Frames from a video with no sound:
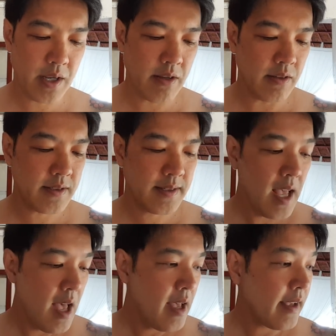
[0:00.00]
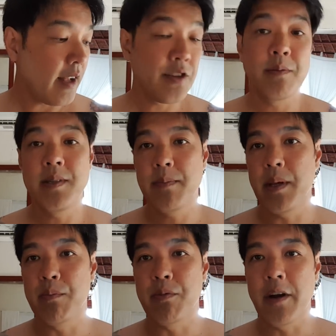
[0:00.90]
Of course, Galderm is a
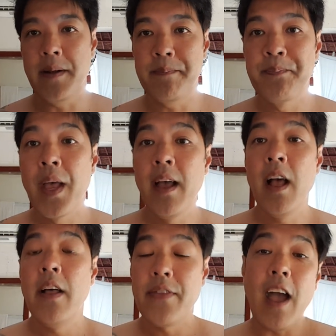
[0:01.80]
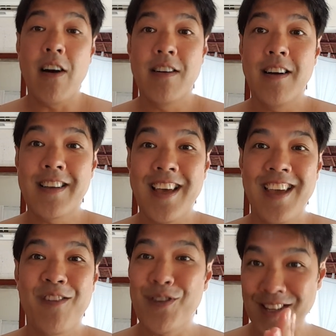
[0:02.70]
big brand. Now,
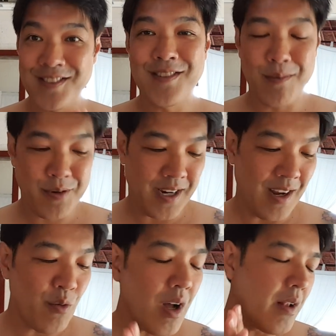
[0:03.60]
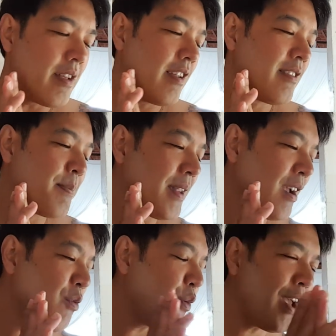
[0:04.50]
okay, what else did I bring? Well,
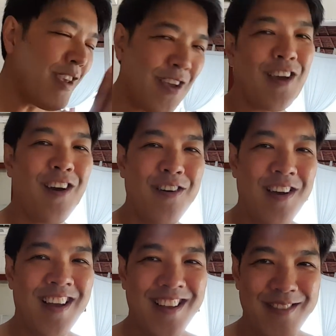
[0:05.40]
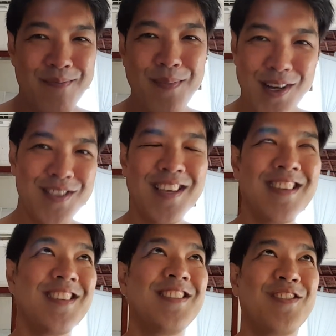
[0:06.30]
depending on where you go, in most
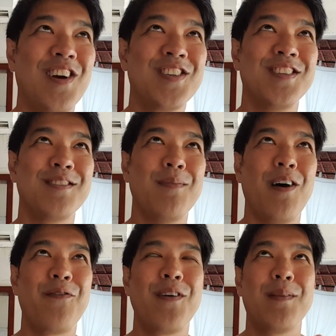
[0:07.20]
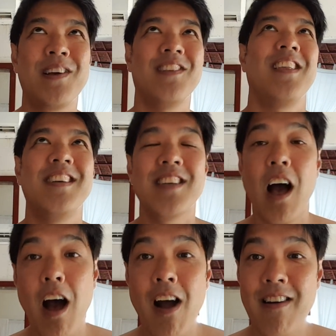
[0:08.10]
situations, my family holidays
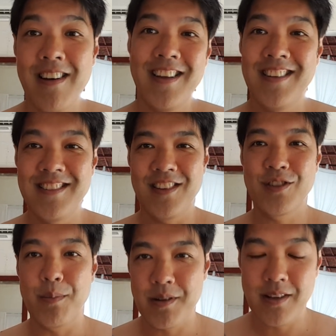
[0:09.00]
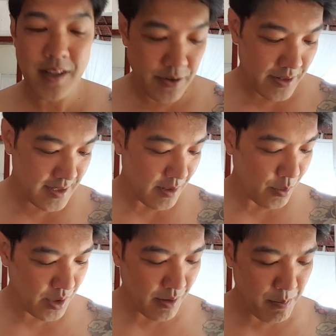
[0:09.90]
are in tropical countries. So
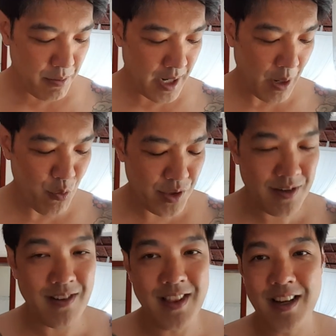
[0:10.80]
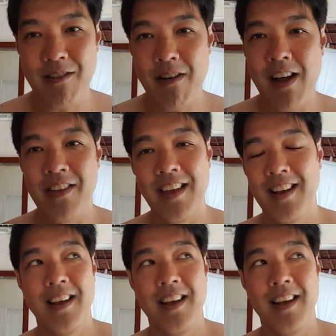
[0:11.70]
what do I bring? What do I lug around?